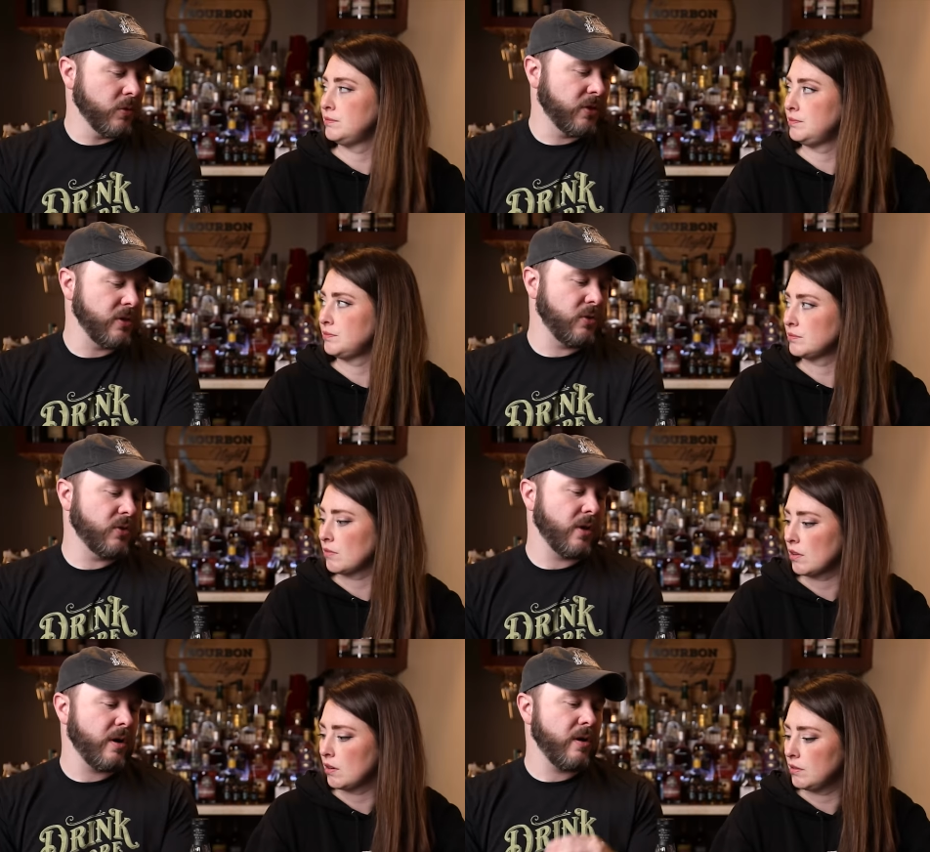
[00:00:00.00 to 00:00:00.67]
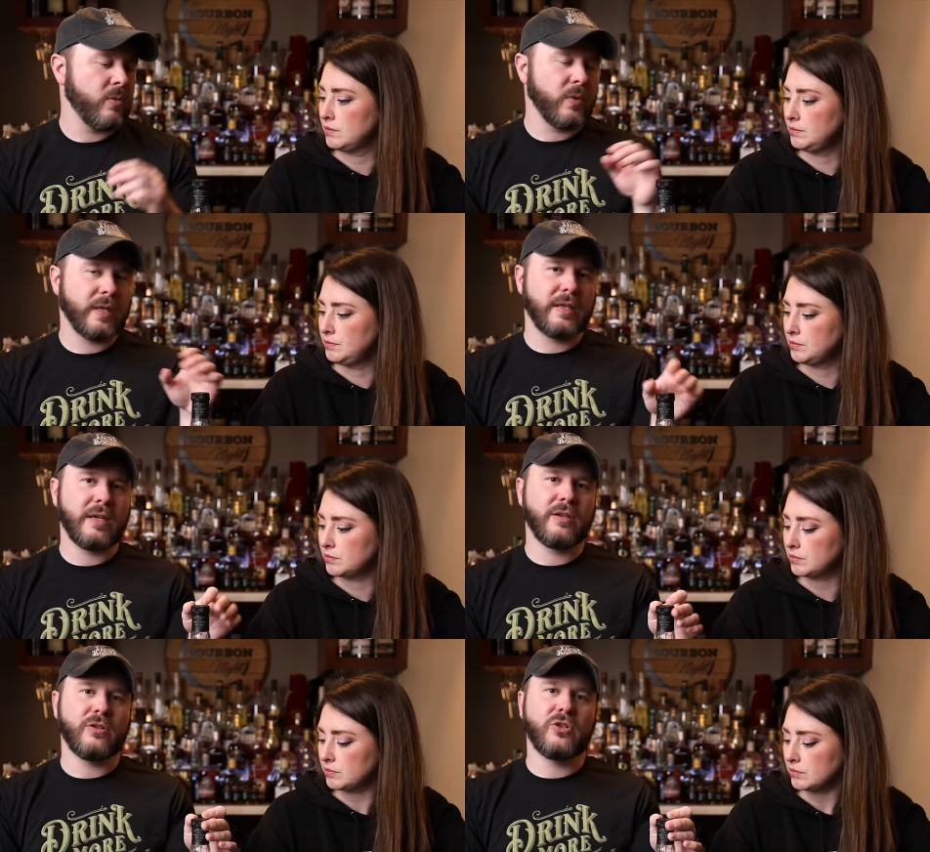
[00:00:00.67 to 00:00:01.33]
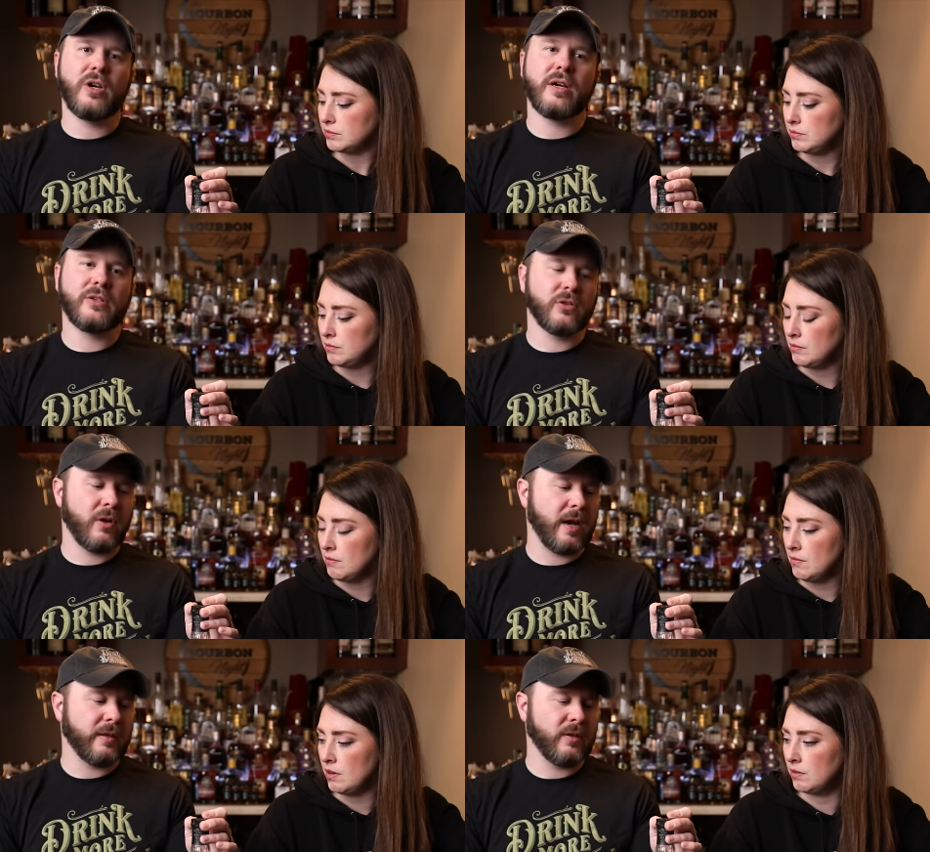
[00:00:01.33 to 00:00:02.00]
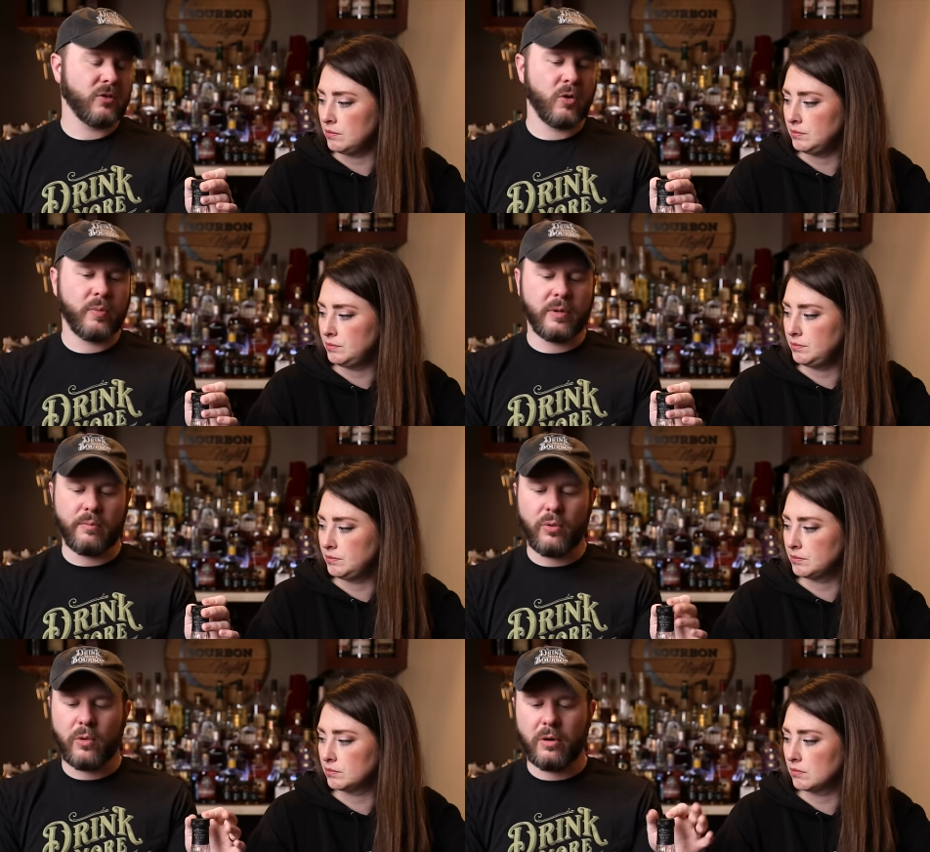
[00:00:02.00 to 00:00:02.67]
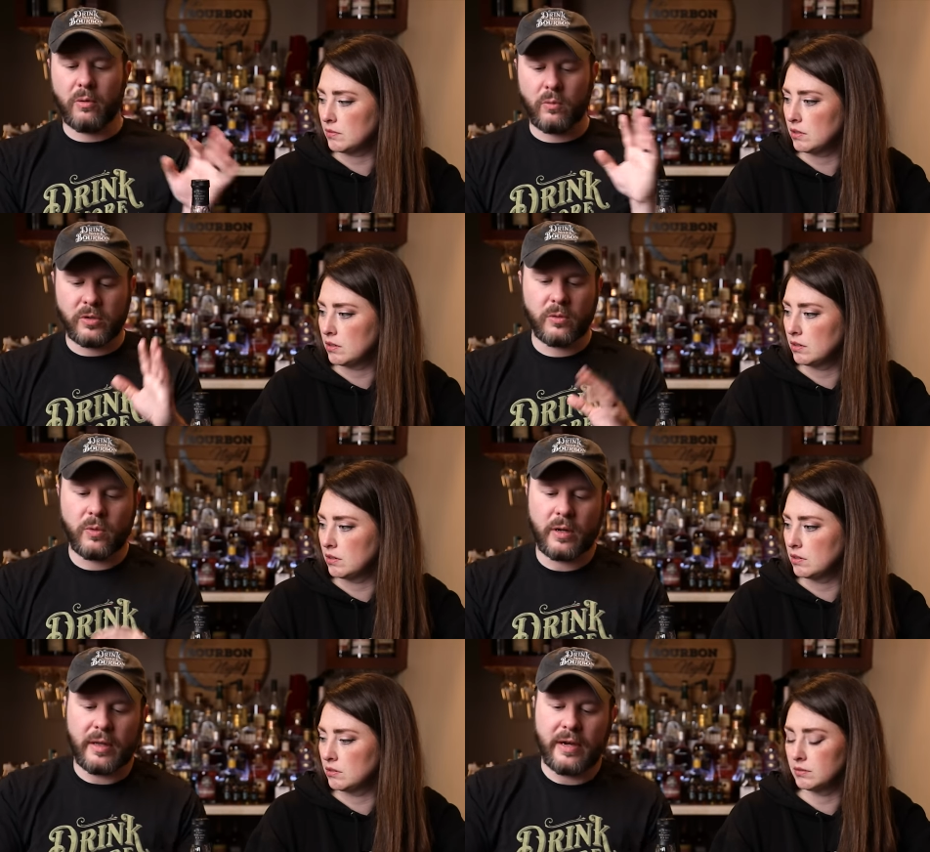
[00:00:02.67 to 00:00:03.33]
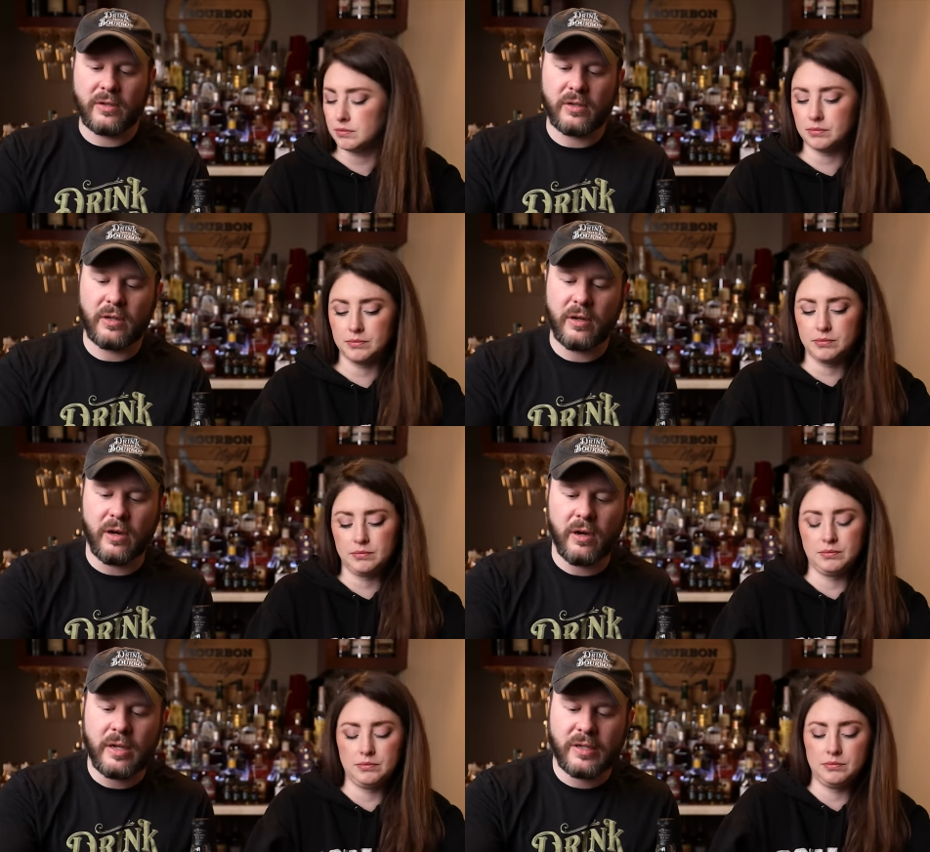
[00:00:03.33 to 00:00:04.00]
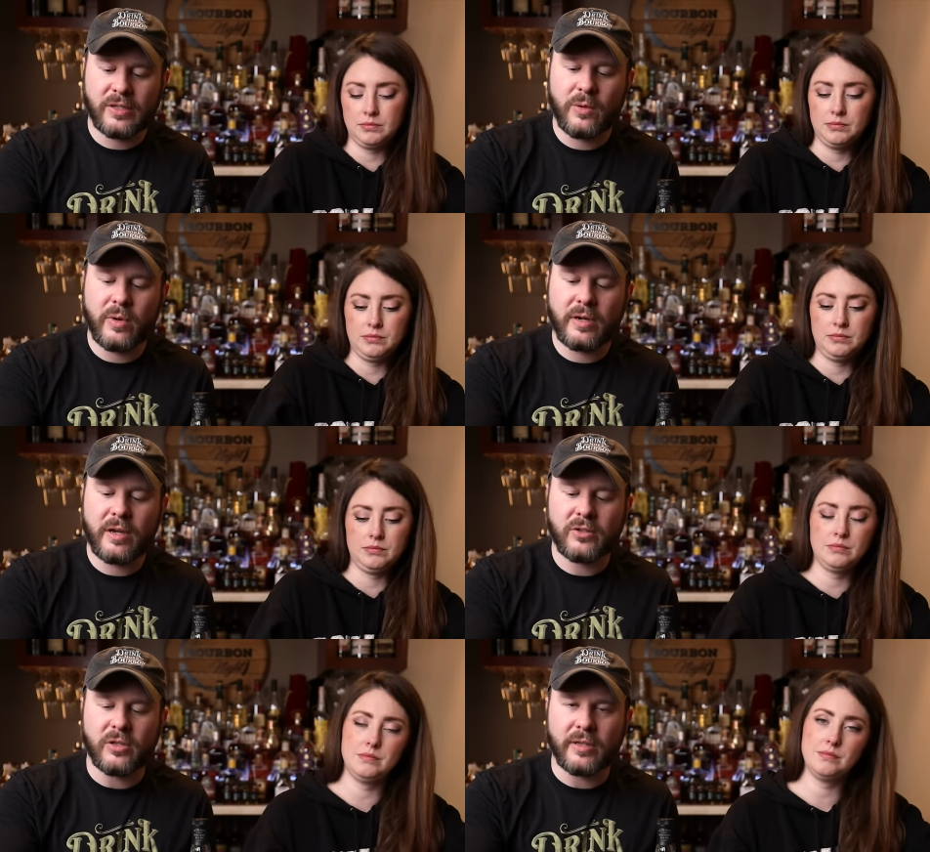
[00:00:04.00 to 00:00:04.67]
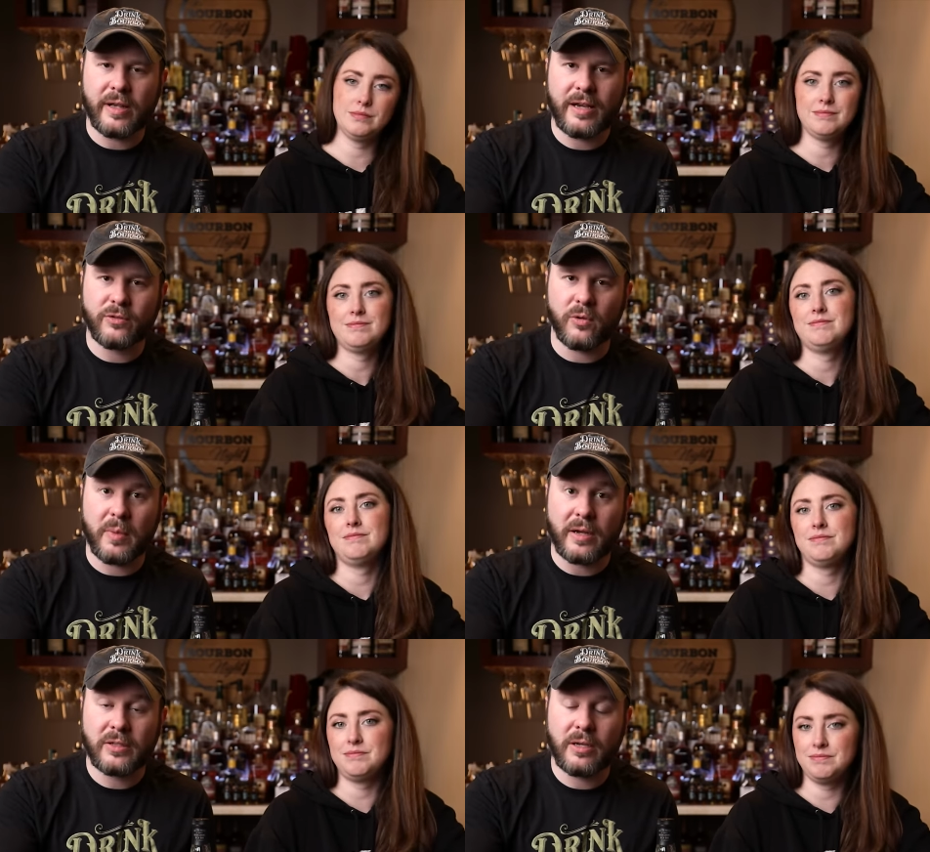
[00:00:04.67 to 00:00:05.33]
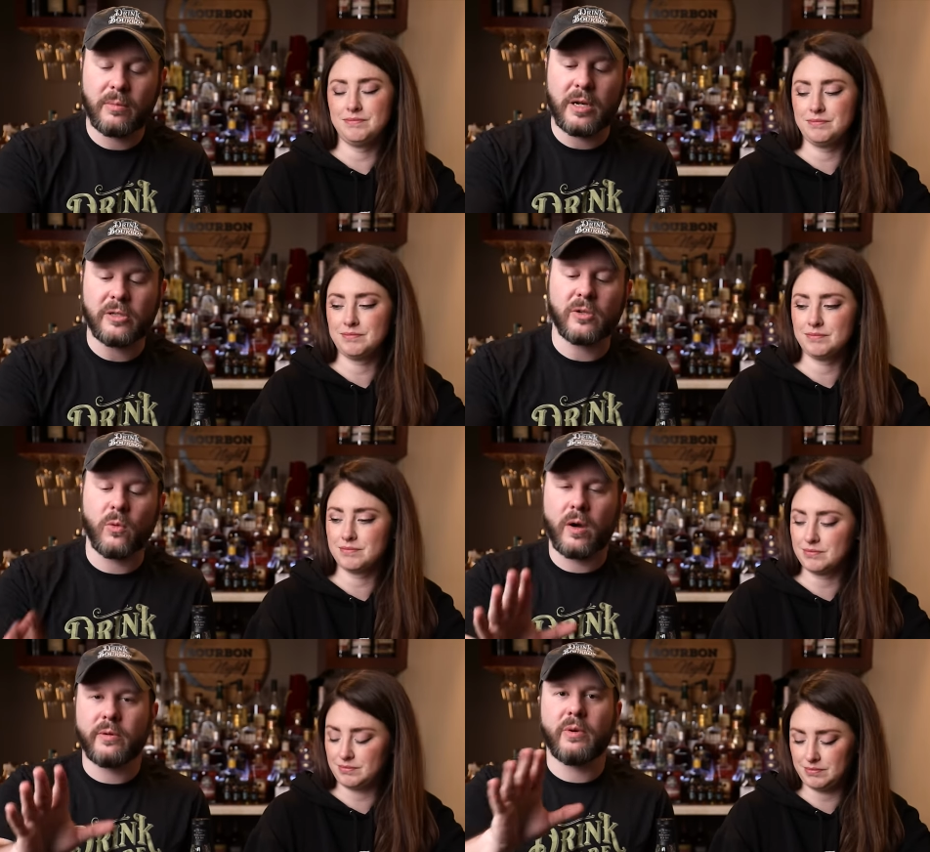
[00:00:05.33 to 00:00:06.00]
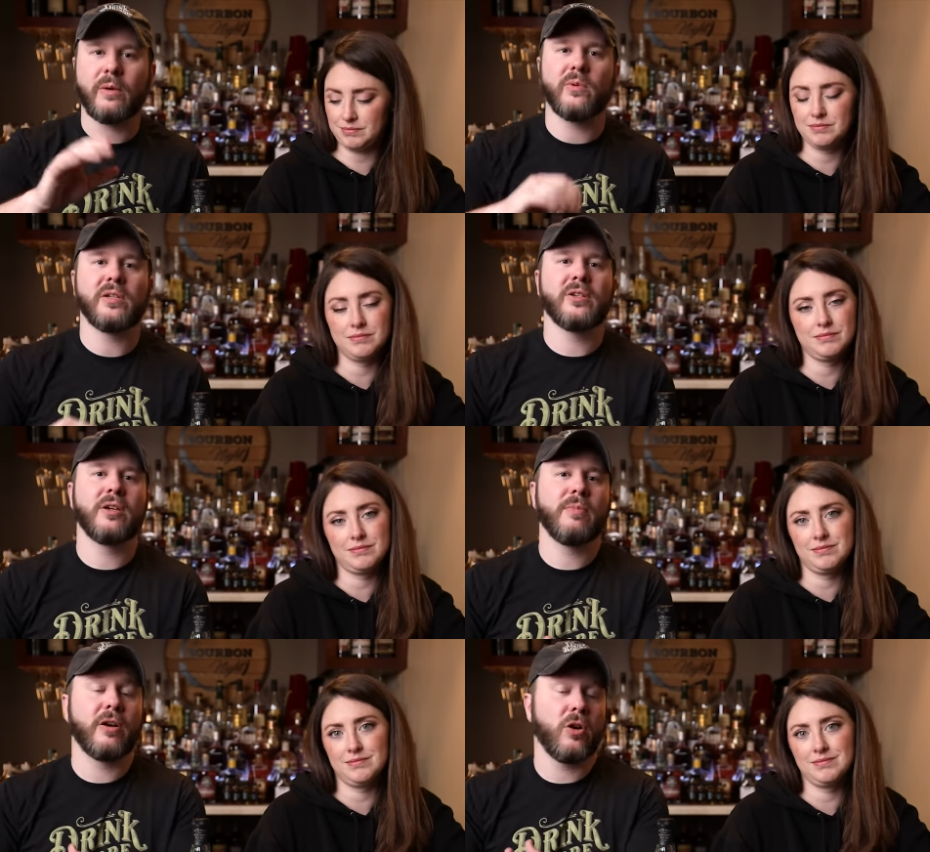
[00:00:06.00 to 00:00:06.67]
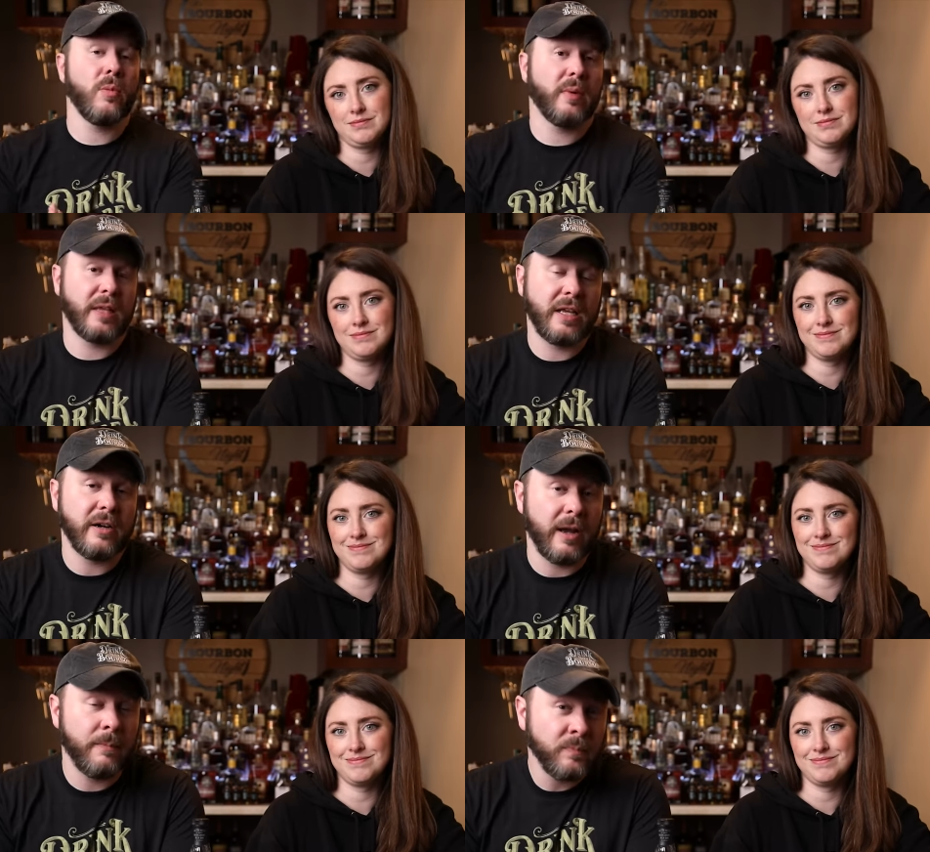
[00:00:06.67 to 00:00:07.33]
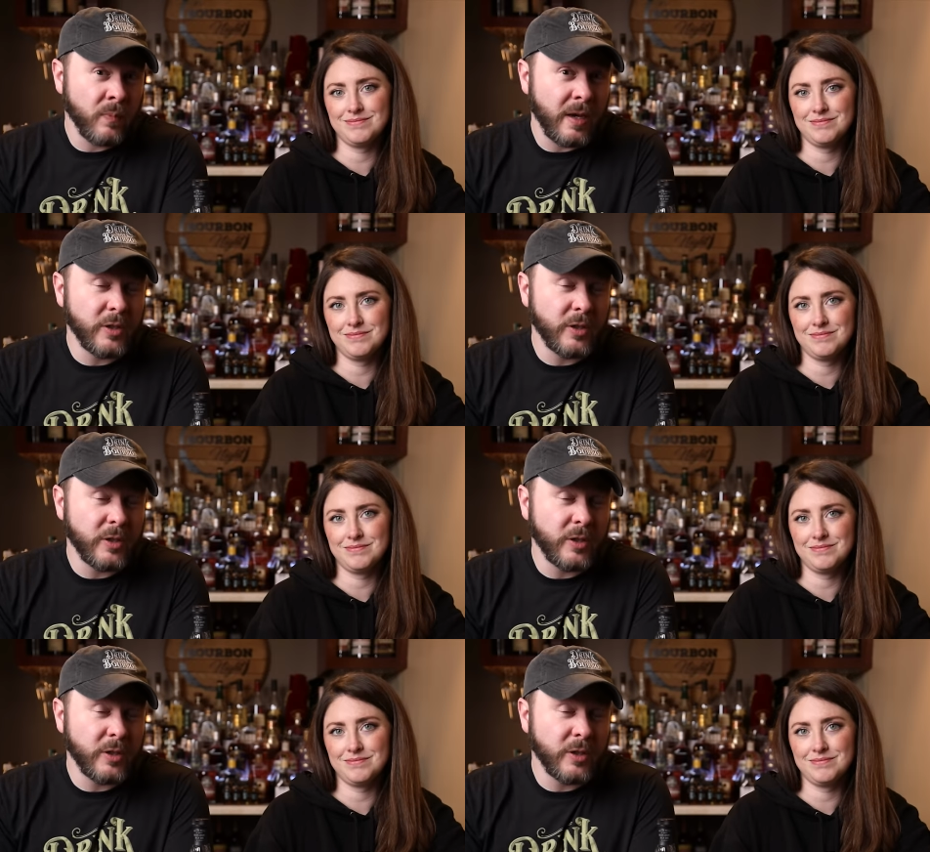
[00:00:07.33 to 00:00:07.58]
Speaker 1: Well, since you saw we did just crack this open and pour it, we do want to let it sit here, see what it does in the glass for about ten minutes. So while we wait, we want to tell you about our home on the internet.